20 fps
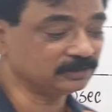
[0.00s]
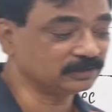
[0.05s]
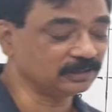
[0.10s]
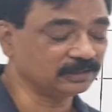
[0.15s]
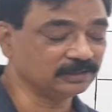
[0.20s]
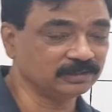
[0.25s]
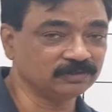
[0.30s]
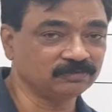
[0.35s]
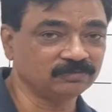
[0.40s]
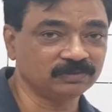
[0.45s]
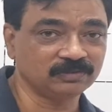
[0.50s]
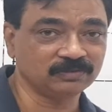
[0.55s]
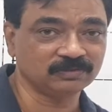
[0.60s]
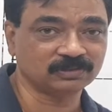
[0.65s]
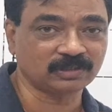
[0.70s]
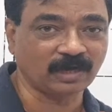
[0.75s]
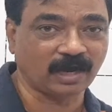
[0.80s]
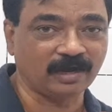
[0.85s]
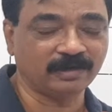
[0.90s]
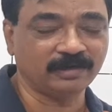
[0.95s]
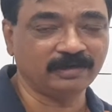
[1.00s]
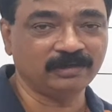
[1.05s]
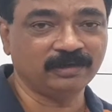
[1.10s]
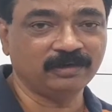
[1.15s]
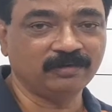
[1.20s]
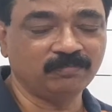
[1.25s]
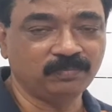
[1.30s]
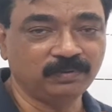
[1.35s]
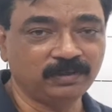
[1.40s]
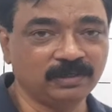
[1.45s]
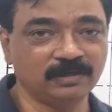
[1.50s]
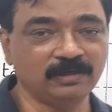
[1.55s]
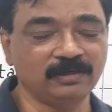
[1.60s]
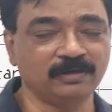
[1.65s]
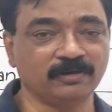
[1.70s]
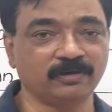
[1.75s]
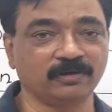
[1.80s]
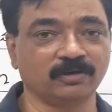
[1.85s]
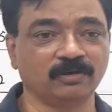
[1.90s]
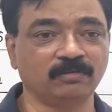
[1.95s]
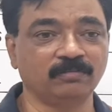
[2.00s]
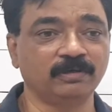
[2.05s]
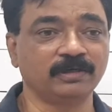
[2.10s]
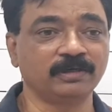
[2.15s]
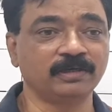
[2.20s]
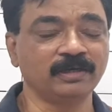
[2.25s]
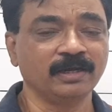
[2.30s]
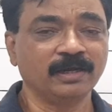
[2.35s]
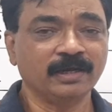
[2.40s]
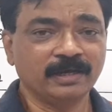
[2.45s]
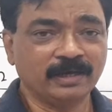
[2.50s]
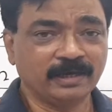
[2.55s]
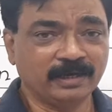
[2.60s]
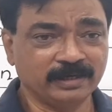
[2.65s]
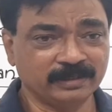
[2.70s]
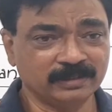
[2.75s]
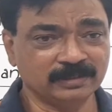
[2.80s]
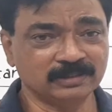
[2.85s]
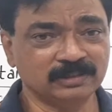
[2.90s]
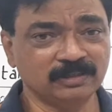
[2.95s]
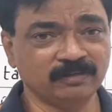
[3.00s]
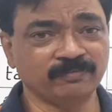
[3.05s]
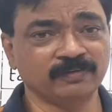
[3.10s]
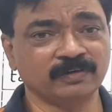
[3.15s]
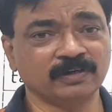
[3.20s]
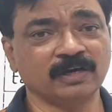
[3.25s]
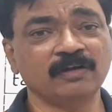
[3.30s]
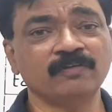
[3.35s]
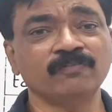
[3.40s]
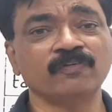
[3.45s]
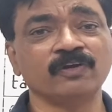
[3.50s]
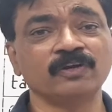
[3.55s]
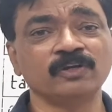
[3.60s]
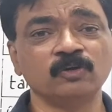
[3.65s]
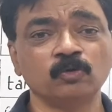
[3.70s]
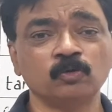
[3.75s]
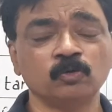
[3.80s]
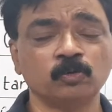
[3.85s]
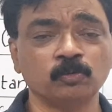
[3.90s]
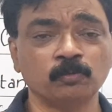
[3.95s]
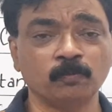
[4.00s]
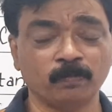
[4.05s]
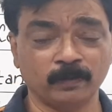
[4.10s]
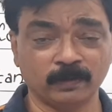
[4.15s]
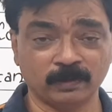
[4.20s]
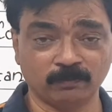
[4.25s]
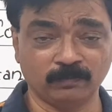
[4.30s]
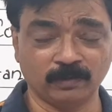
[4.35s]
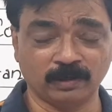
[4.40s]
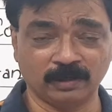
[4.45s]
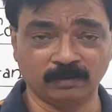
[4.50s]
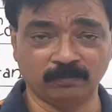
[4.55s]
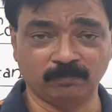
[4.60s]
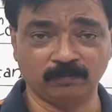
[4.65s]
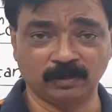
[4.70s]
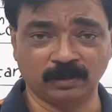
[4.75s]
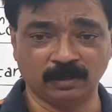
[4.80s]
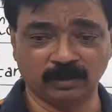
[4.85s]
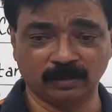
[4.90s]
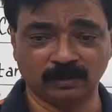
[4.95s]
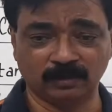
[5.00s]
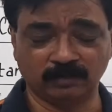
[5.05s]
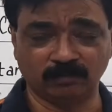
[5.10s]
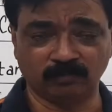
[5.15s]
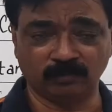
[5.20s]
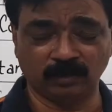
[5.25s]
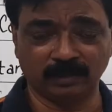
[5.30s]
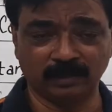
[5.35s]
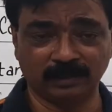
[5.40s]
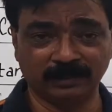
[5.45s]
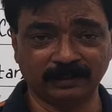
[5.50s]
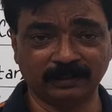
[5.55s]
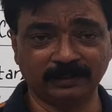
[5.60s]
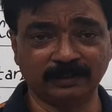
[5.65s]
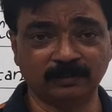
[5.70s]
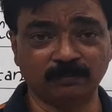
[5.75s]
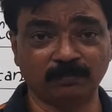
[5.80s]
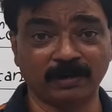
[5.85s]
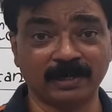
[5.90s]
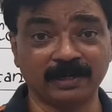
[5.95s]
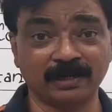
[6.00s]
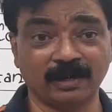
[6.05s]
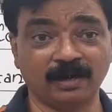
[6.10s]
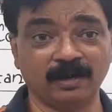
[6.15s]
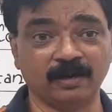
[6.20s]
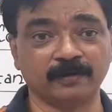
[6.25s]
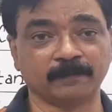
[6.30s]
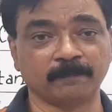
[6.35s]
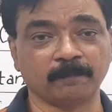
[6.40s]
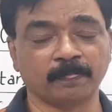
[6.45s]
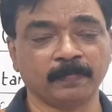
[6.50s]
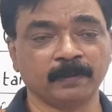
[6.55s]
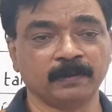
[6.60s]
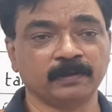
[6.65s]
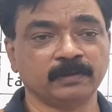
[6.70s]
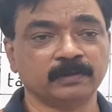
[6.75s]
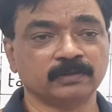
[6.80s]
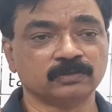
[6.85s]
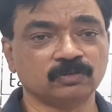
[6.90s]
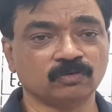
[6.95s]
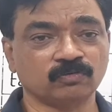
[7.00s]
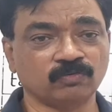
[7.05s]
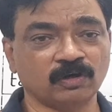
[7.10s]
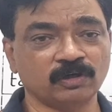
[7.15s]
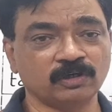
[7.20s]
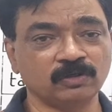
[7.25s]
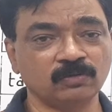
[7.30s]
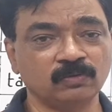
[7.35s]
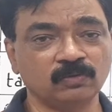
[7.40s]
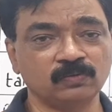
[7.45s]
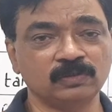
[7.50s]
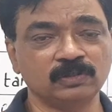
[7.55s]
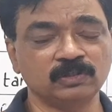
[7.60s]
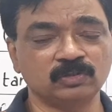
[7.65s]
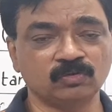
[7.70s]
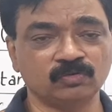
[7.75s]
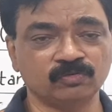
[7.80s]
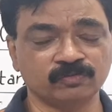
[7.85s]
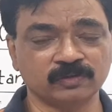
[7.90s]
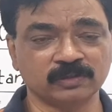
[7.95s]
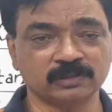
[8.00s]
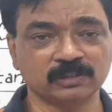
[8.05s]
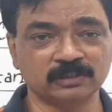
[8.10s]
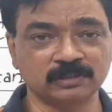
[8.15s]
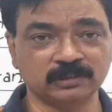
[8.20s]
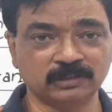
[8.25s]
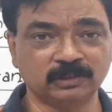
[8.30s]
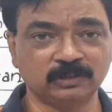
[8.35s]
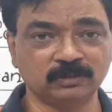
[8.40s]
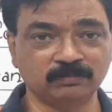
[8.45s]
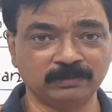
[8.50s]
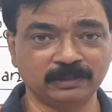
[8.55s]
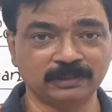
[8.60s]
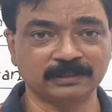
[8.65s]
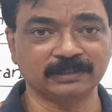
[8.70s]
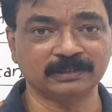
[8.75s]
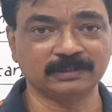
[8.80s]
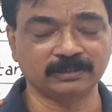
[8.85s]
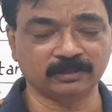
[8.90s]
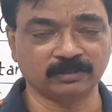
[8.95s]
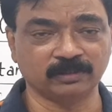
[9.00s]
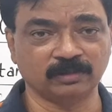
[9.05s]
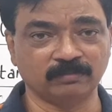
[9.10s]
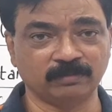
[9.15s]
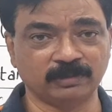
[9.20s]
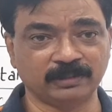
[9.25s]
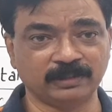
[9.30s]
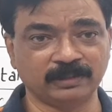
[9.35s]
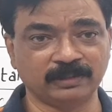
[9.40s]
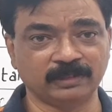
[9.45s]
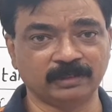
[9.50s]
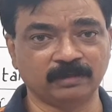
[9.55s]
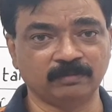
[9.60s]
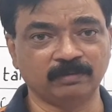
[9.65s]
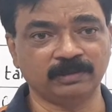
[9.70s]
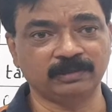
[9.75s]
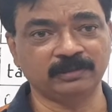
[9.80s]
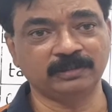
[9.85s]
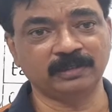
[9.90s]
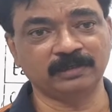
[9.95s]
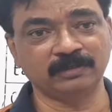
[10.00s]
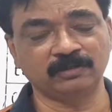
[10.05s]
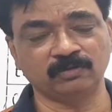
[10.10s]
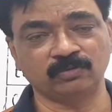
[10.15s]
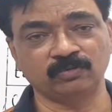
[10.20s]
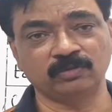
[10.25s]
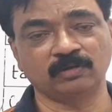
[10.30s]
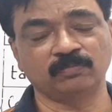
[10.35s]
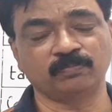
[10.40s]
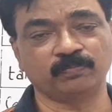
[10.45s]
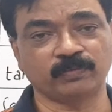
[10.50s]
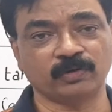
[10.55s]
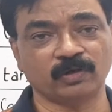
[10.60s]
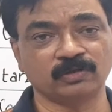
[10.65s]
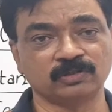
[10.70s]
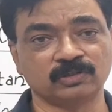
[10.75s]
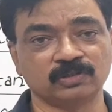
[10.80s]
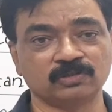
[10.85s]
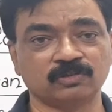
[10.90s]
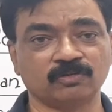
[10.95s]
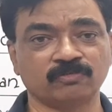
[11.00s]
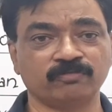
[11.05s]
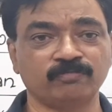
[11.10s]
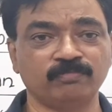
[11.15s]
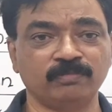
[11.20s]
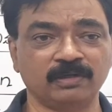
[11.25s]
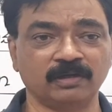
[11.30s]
stages when you are starting and beginning trigonometry, it is difficult for you to learn it by heart. So what you do is, you first learn to make the trigonometric table, then through the process of